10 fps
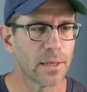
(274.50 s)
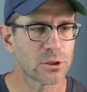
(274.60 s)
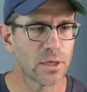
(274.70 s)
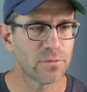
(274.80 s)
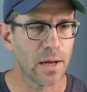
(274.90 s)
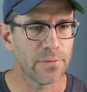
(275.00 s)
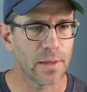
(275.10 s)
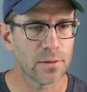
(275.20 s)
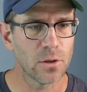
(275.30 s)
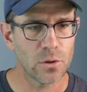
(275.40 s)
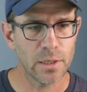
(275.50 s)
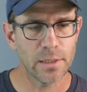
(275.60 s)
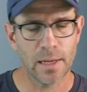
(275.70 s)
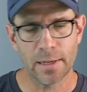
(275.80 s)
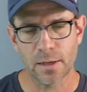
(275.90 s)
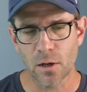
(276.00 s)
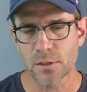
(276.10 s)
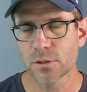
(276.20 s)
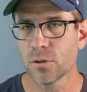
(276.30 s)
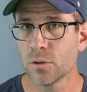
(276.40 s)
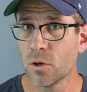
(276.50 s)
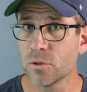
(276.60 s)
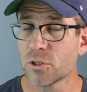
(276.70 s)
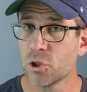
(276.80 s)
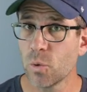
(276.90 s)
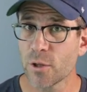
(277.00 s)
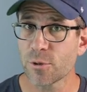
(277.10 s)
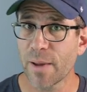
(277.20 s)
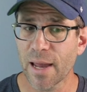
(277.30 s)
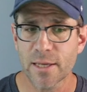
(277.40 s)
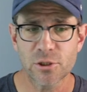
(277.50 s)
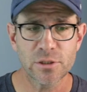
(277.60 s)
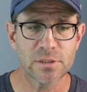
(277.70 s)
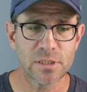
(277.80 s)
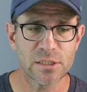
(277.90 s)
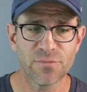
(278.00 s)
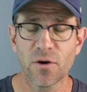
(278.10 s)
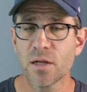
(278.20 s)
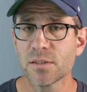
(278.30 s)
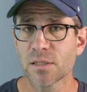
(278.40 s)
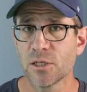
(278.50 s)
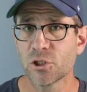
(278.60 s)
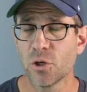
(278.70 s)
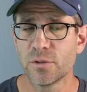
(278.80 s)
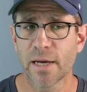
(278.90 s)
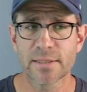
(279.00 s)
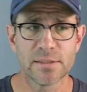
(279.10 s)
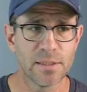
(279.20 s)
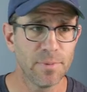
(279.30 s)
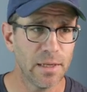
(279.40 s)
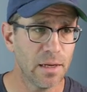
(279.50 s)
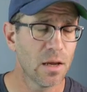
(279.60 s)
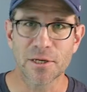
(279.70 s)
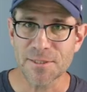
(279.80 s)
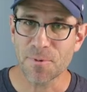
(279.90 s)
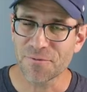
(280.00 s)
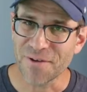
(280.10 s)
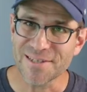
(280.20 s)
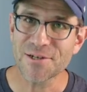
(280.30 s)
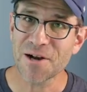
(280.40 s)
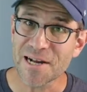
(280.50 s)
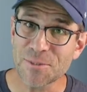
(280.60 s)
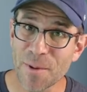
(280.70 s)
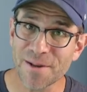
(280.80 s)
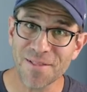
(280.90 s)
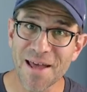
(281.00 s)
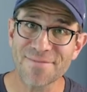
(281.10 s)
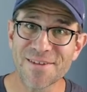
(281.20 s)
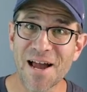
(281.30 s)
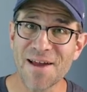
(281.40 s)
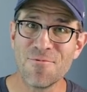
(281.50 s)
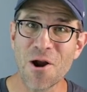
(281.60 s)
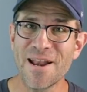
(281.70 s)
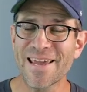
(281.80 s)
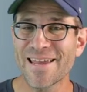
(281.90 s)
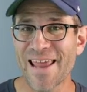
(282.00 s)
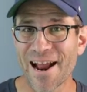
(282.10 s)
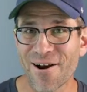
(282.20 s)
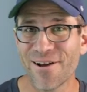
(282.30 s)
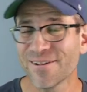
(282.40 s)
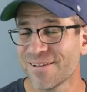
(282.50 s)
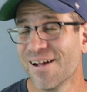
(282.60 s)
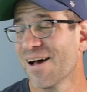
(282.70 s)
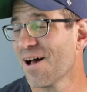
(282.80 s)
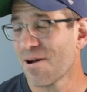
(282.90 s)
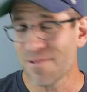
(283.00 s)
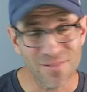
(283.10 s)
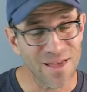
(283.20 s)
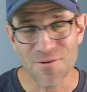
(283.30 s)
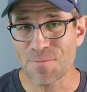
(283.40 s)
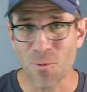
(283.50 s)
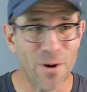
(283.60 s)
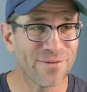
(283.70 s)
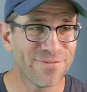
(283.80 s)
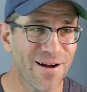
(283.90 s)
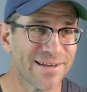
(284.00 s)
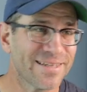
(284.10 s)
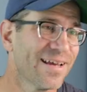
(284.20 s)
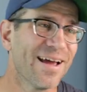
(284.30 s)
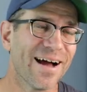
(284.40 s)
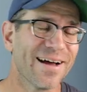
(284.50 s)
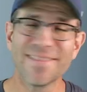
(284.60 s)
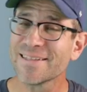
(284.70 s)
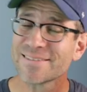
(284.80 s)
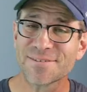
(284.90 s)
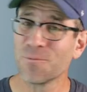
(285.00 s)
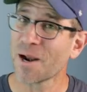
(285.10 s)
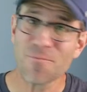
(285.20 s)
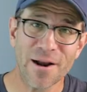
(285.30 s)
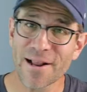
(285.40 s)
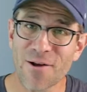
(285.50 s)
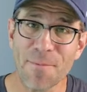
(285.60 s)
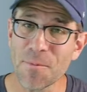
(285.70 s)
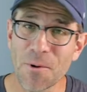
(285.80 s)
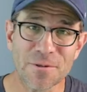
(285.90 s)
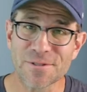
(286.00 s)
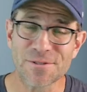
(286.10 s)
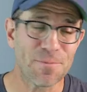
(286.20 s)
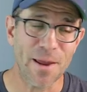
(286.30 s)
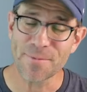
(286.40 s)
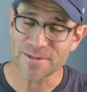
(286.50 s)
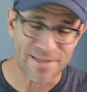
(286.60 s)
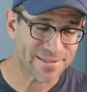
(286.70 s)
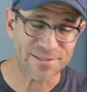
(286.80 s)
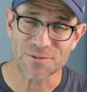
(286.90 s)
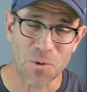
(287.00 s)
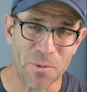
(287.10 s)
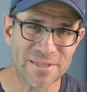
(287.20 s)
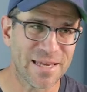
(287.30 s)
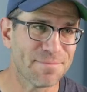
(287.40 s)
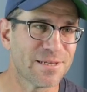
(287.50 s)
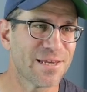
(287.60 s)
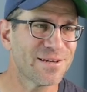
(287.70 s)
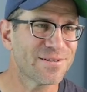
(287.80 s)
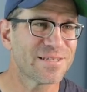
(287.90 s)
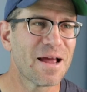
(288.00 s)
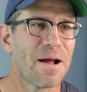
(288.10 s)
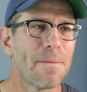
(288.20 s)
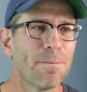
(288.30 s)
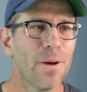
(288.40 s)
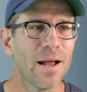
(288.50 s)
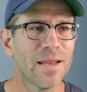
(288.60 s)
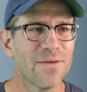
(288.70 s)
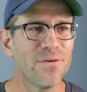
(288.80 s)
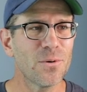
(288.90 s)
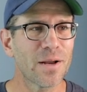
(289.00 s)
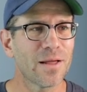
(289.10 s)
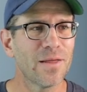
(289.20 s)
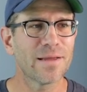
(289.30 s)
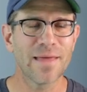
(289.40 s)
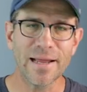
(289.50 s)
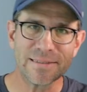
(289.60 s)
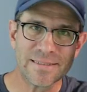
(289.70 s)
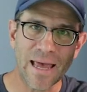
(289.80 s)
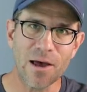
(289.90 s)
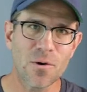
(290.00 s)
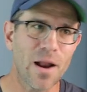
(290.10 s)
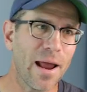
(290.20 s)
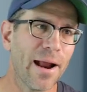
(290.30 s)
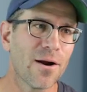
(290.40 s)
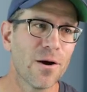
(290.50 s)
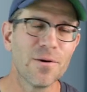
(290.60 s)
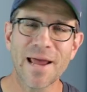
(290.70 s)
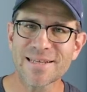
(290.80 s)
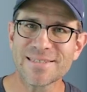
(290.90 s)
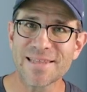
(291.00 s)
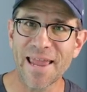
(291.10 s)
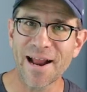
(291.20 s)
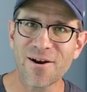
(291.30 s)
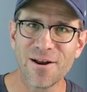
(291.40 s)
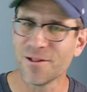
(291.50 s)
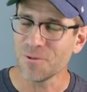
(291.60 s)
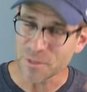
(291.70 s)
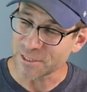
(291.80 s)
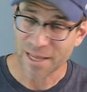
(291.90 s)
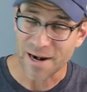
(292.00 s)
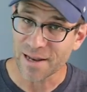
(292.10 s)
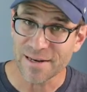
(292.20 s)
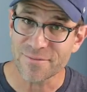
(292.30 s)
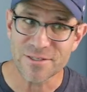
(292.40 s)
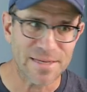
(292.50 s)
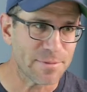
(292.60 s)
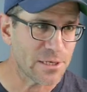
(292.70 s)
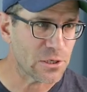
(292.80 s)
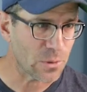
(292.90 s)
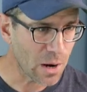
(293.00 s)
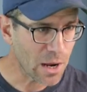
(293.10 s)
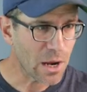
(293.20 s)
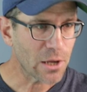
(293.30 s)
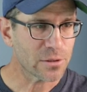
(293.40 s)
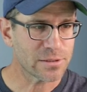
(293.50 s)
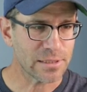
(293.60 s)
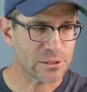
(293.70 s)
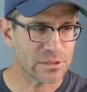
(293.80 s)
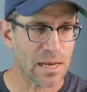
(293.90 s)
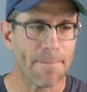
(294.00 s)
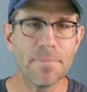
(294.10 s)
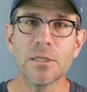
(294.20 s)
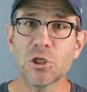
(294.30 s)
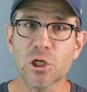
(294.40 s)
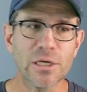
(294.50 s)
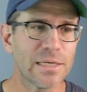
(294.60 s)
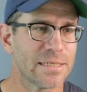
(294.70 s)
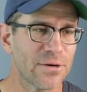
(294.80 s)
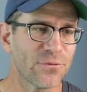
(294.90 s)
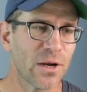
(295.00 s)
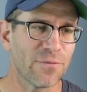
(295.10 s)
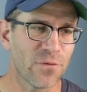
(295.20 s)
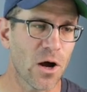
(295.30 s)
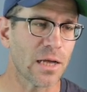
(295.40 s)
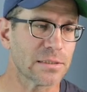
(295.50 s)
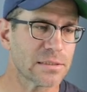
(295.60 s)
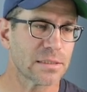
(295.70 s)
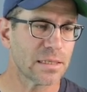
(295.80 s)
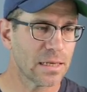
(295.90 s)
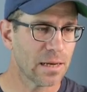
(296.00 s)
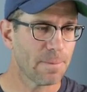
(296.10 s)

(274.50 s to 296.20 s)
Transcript: make sure I've got that loaded, and it also loads two other packages, sysfonts and showtextdb. So as a professor, I spend a lot of time writing in Arial 11 point font. Uh, that's when I'm writing grant proposals or papers, that's just what we seem to use. But if you were to click that down arrow next to the Arial, which again, I never seem to do, you'll see just a bajillion different fonts